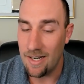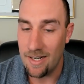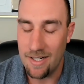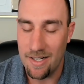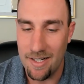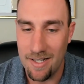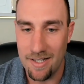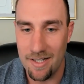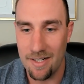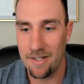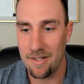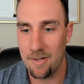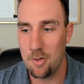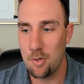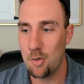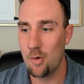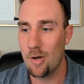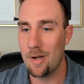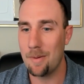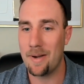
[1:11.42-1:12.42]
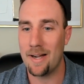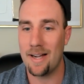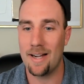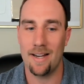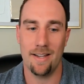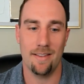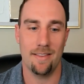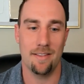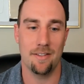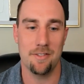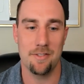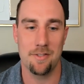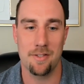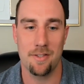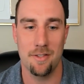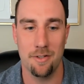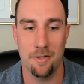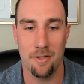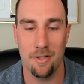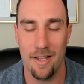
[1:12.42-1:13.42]
Uh, who am I? There's
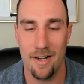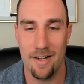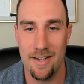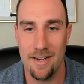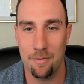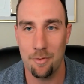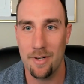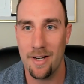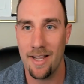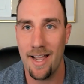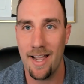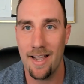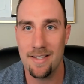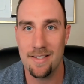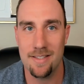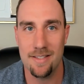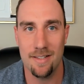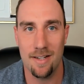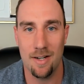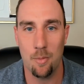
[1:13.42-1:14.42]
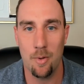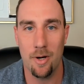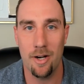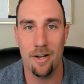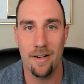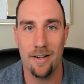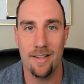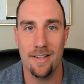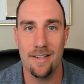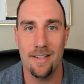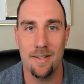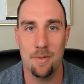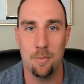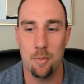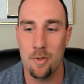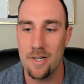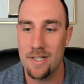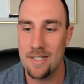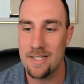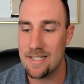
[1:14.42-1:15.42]
there are a lot of different hats that I wear at any
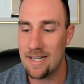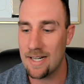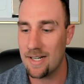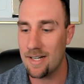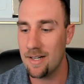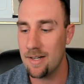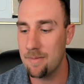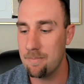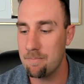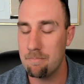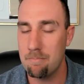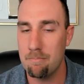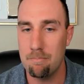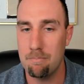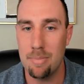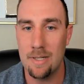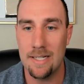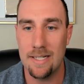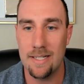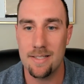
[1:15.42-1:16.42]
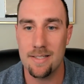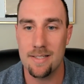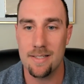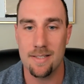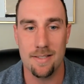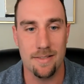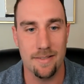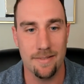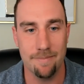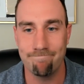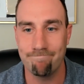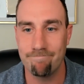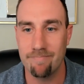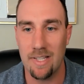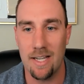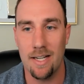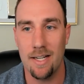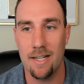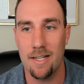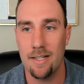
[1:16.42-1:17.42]
one time, but
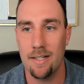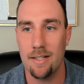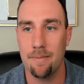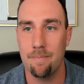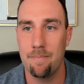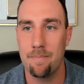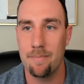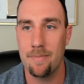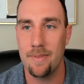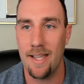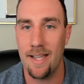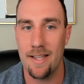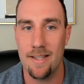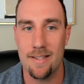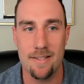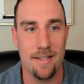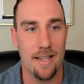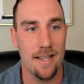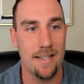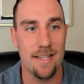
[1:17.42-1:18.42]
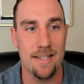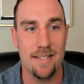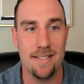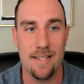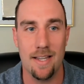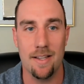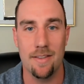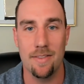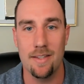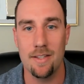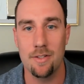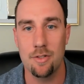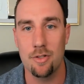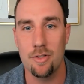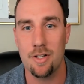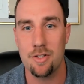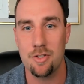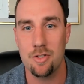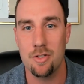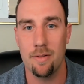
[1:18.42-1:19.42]
uh, as as I say in the
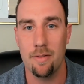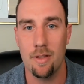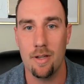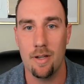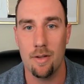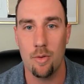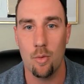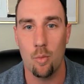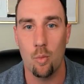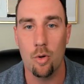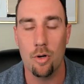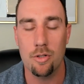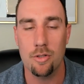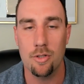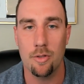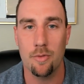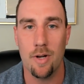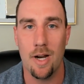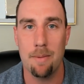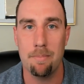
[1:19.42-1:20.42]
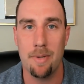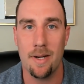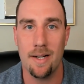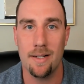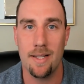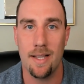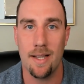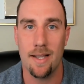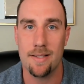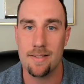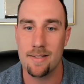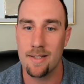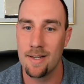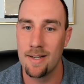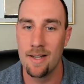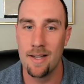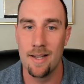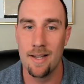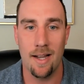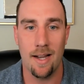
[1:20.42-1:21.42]
introduction of the the Work Done Right podcast,
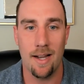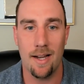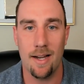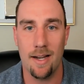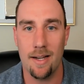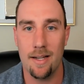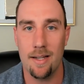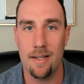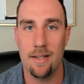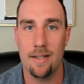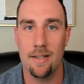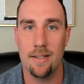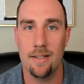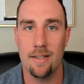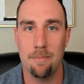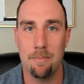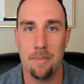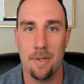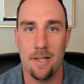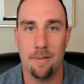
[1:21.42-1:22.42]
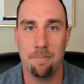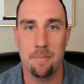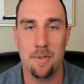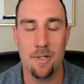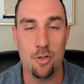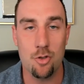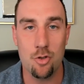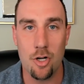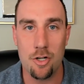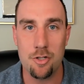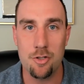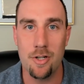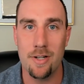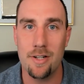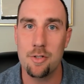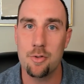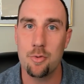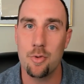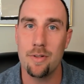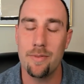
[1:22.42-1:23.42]
I am a construction
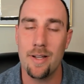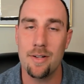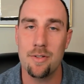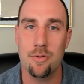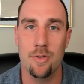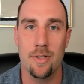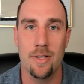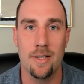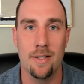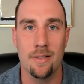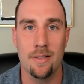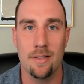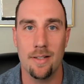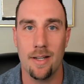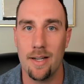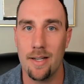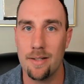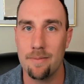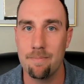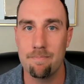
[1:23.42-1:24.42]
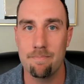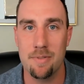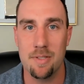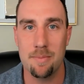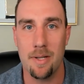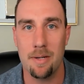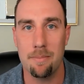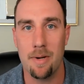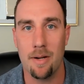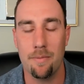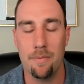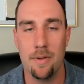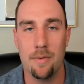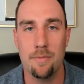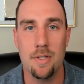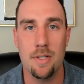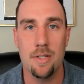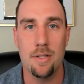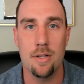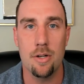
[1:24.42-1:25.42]
industry veteran. I spent about
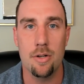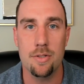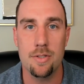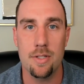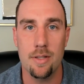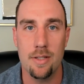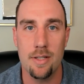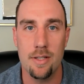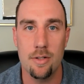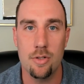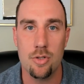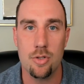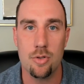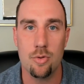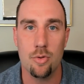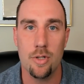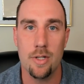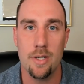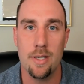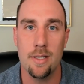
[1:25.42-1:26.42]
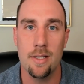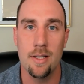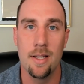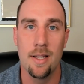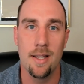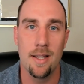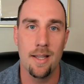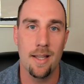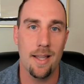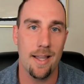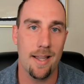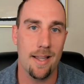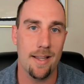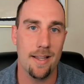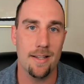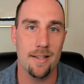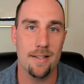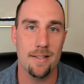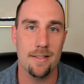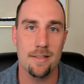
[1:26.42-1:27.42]
15 years in the industry,
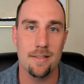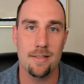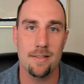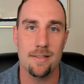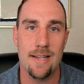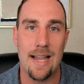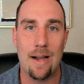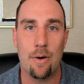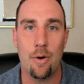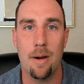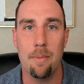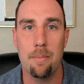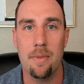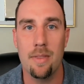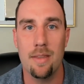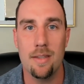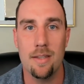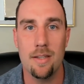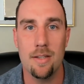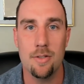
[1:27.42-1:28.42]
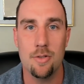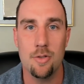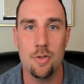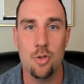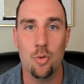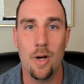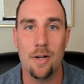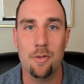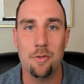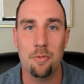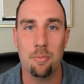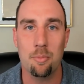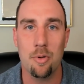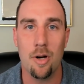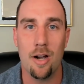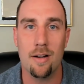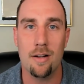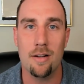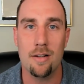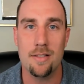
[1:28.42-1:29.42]
and now I'm the director of
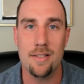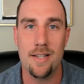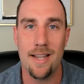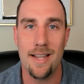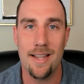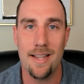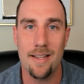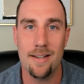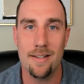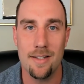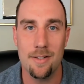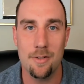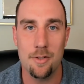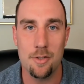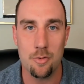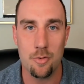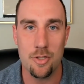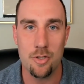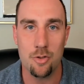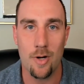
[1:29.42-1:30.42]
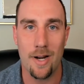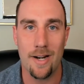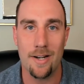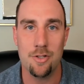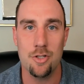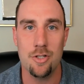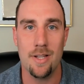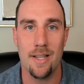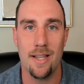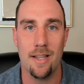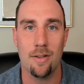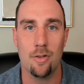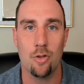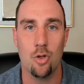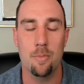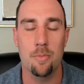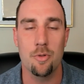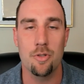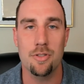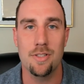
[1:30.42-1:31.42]
product and industry strategy at
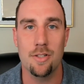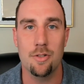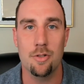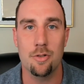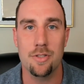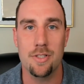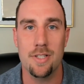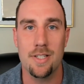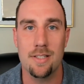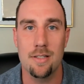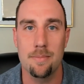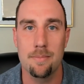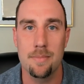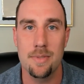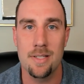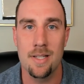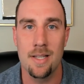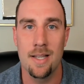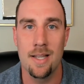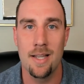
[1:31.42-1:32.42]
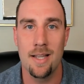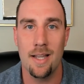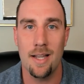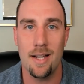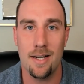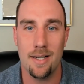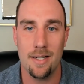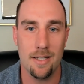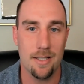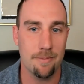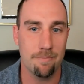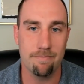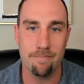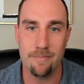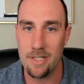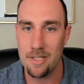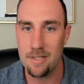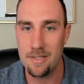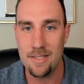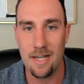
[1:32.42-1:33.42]
Cumulus Digital Systems, uh,
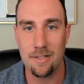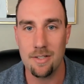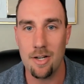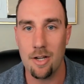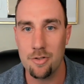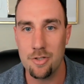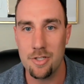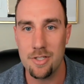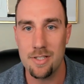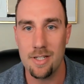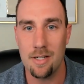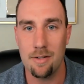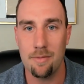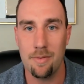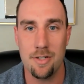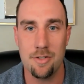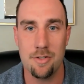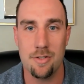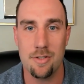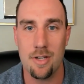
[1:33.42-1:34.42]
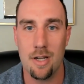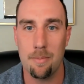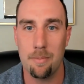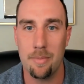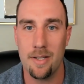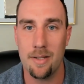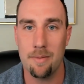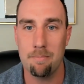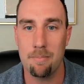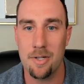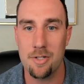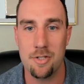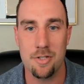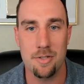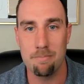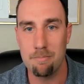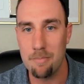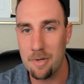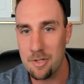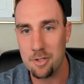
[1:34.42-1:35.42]
a technologies and innovations company, much
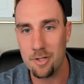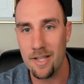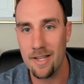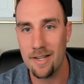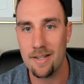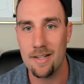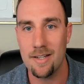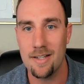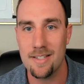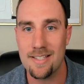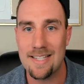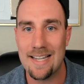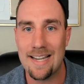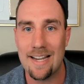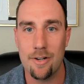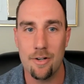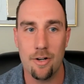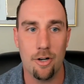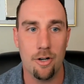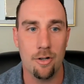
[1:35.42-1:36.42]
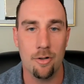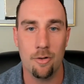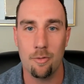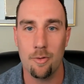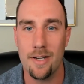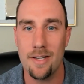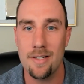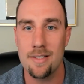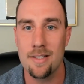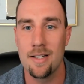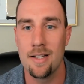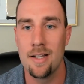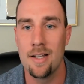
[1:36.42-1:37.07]
much like Assignar, right?